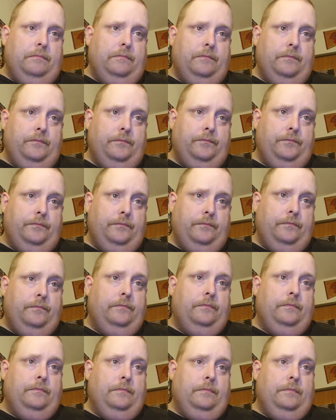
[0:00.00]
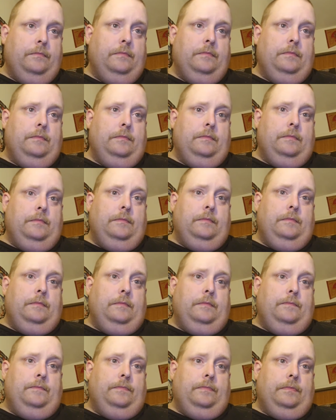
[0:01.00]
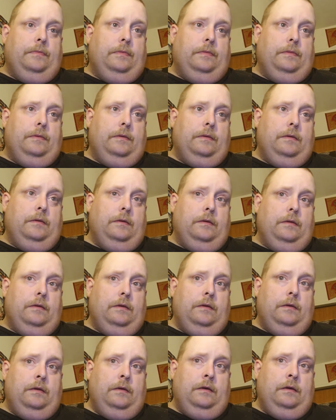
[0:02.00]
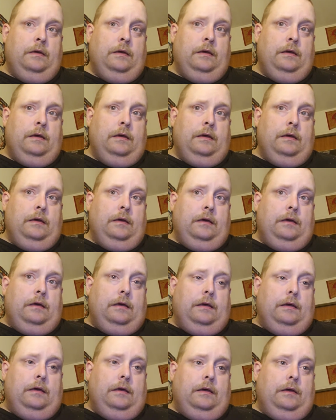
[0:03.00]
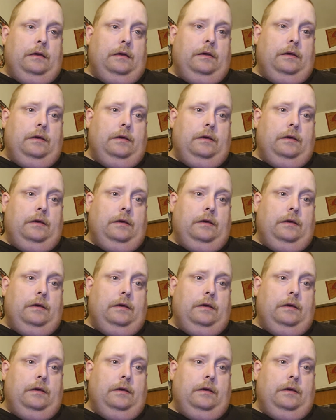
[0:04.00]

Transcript: (silence)